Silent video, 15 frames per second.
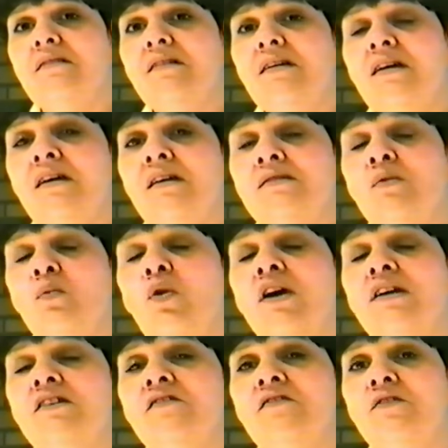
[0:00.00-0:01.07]
it is a
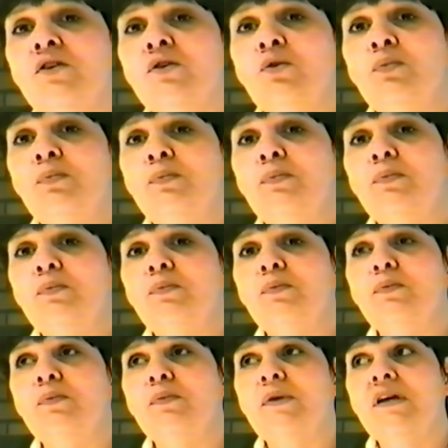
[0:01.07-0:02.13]
wonderful
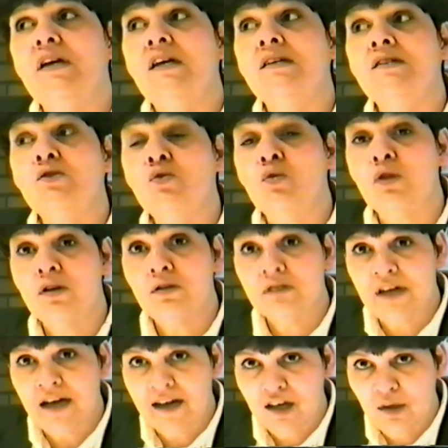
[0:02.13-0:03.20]
historical
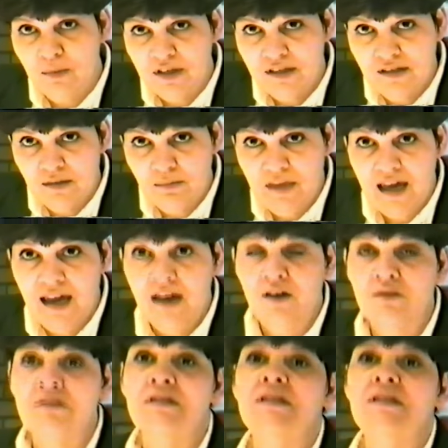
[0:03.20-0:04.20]
document to the mound.